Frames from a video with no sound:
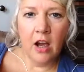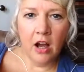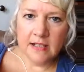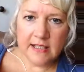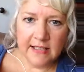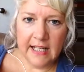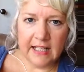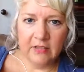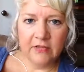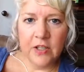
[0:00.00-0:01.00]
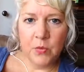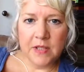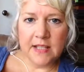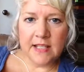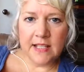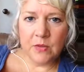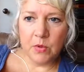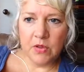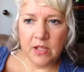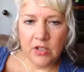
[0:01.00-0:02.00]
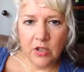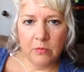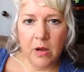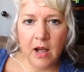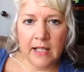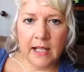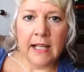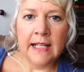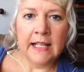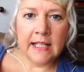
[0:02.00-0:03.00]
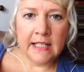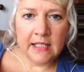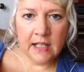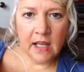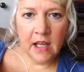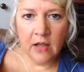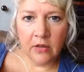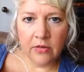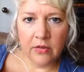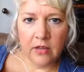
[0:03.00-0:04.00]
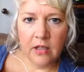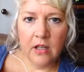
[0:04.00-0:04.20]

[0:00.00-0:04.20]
oscillating frequencies within your body in health.